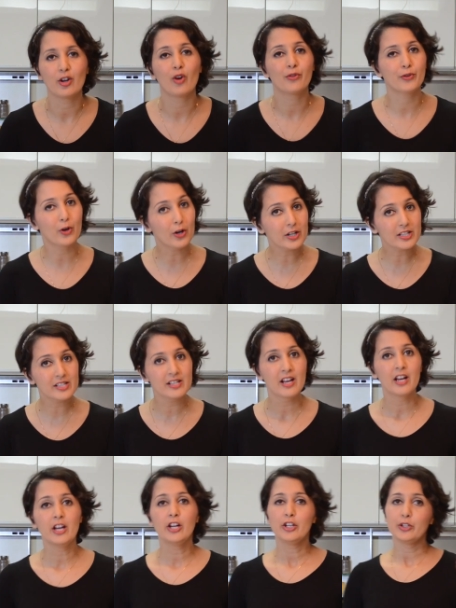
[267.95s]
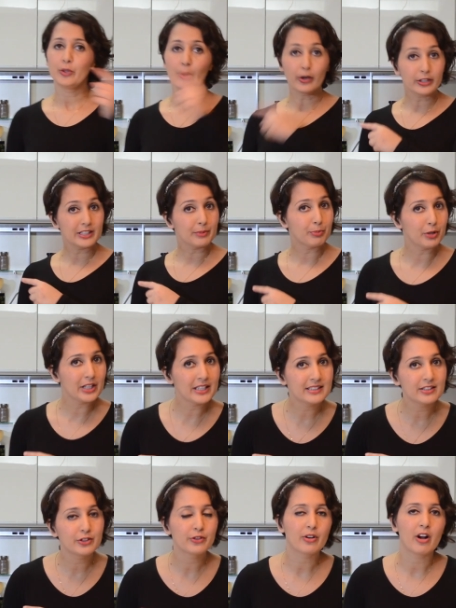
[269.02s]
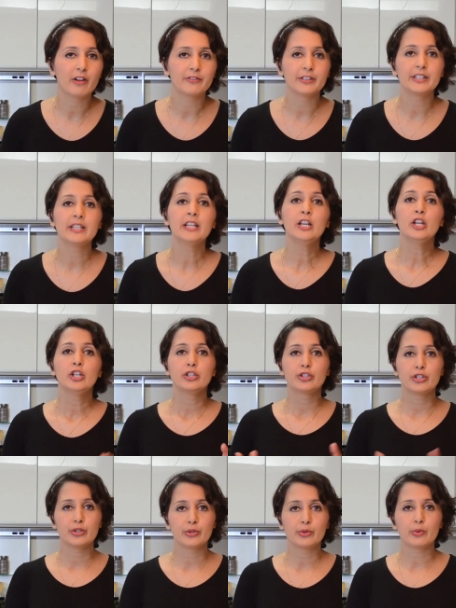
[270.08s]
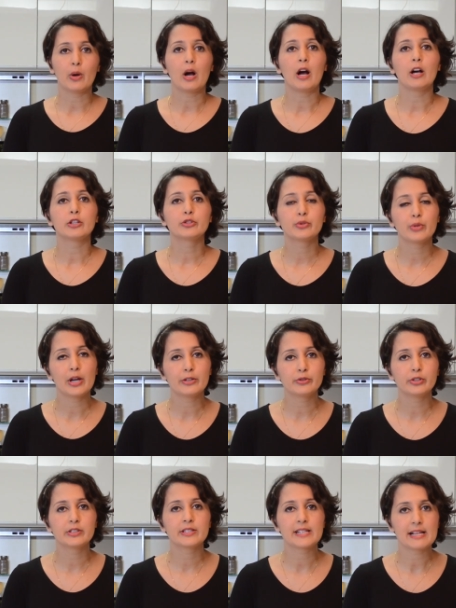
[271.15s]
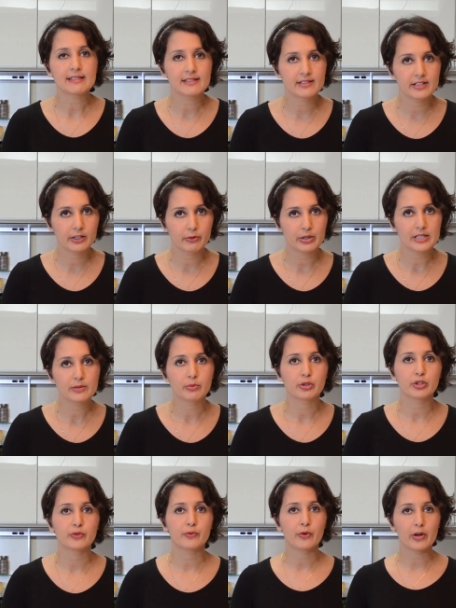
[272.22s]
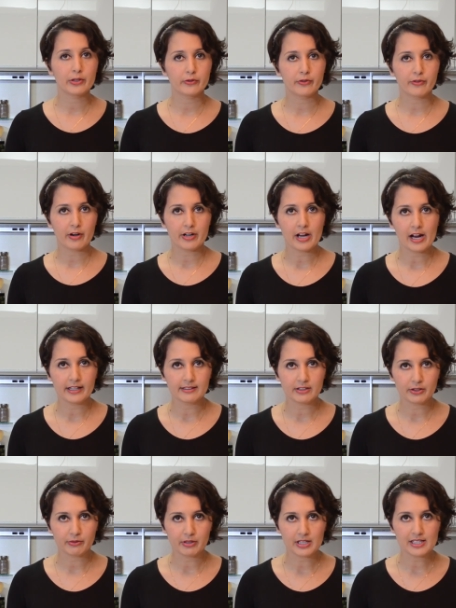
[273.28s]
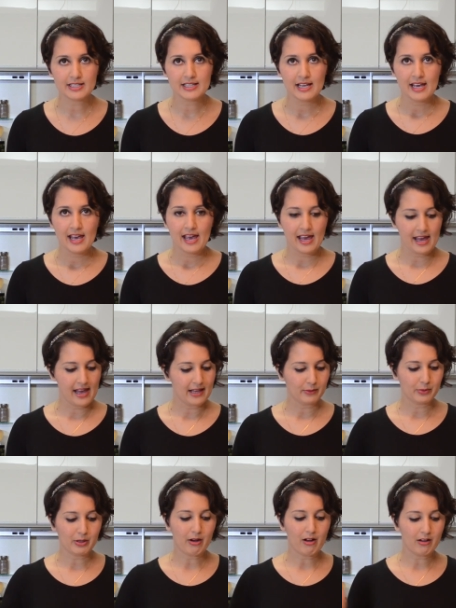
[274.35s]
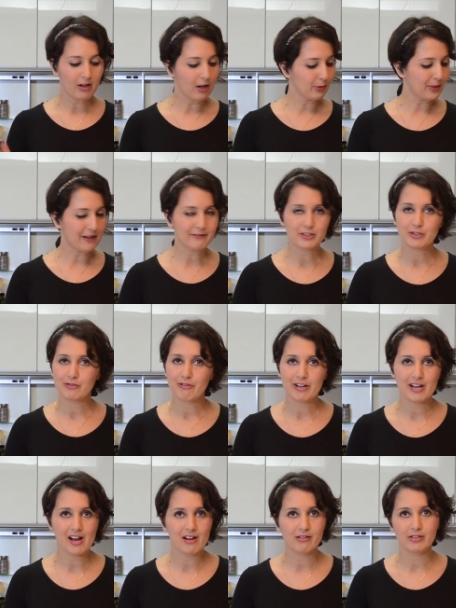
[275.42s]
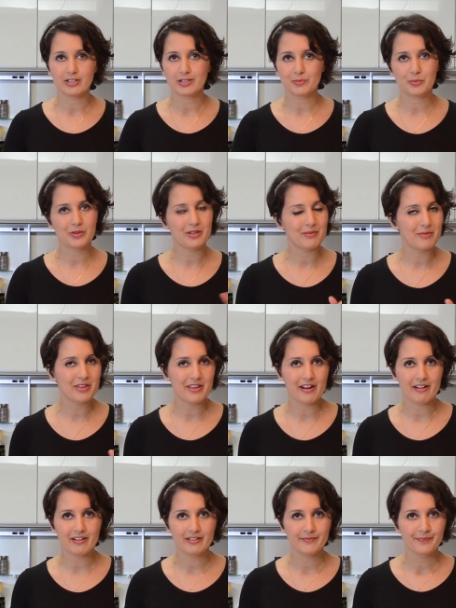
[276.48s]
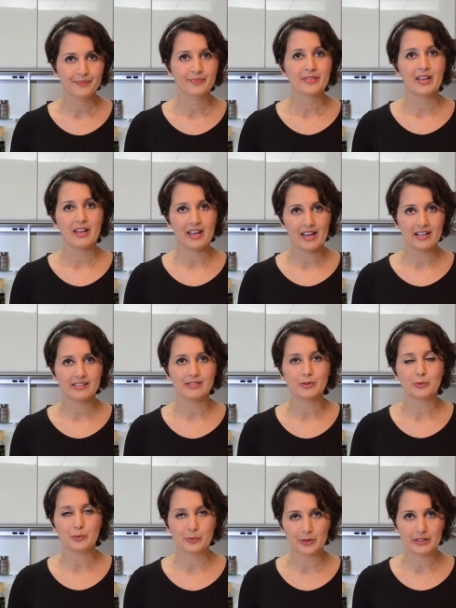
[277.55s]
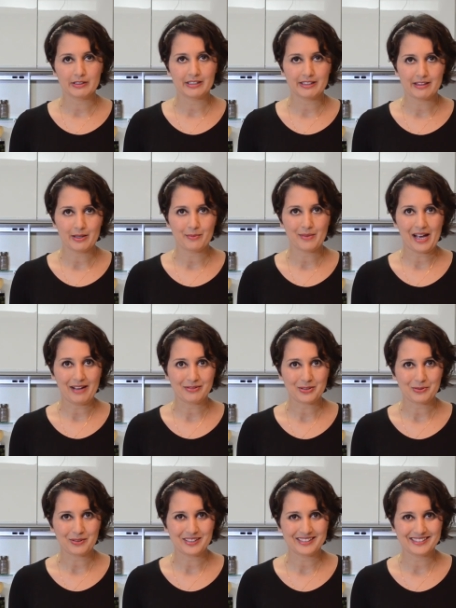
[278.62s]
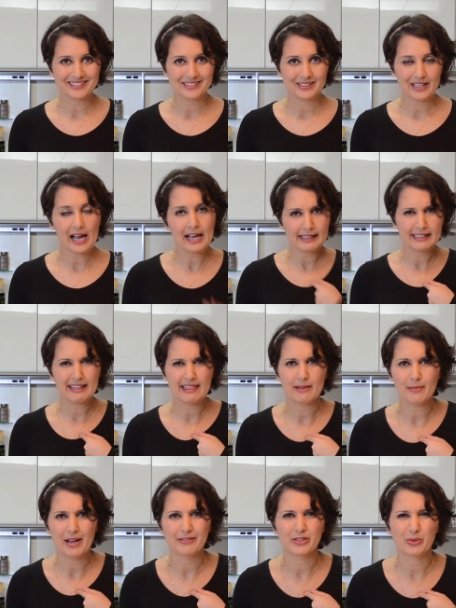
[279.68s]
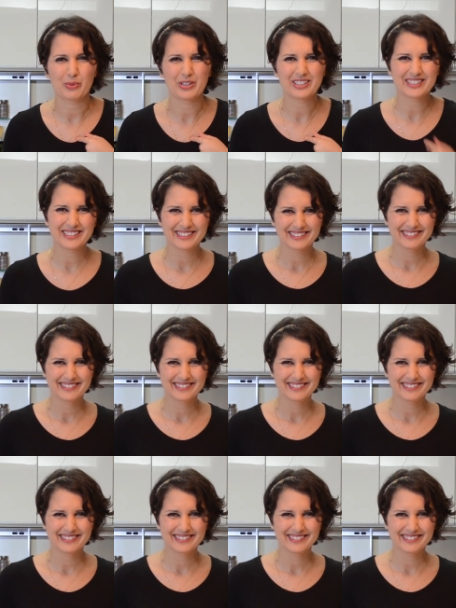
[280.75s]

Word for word: Of course, you already preheated your oven to uh, 200 Celsius degrees, which is 400 Fahrenheit degrees. And we, all we have to do right now is put them in there and we'll eat them afterwards. I'll eat them afterwards.